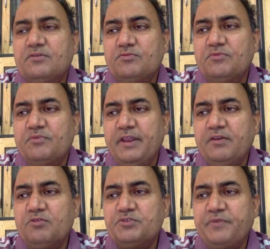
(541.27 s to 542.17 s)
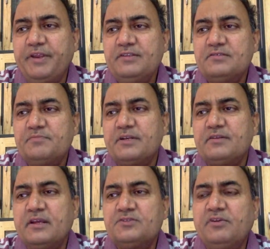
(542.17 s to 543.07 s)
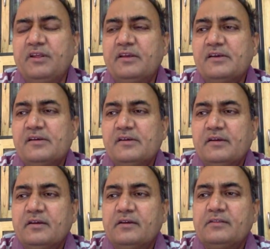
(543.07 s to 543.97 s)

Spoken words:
very close friends, but actually they